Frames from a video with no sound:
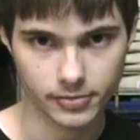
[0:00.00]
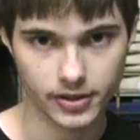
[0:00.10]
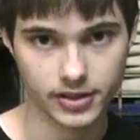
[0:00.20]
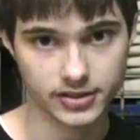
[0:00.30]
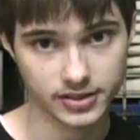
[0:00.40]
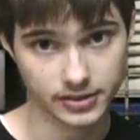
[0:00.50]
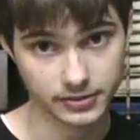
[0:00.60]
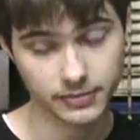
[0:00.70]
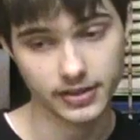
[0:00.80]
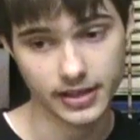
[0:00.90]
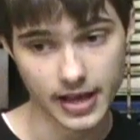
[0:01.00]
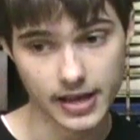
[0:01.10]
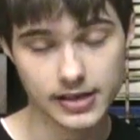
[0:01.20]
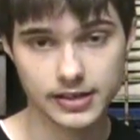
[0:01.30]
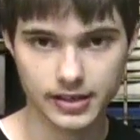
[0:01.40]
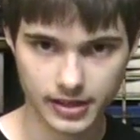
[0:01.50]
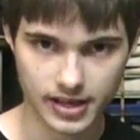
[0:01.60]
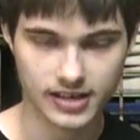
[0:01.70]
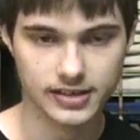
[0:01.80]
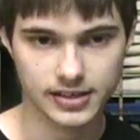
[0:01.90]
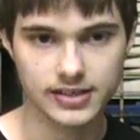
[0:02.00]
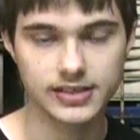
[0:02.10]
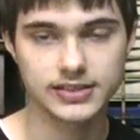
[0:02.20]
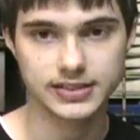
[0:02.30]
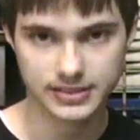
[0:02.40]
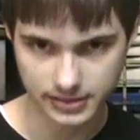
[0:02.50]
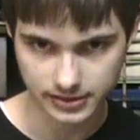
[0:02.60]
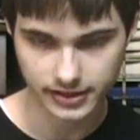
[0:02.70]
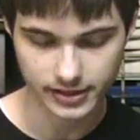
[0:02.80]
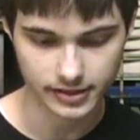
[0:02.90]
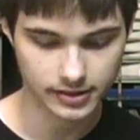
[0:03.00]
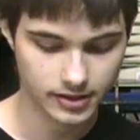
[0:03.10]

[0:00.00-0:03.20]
because the gate, again, it is insulated.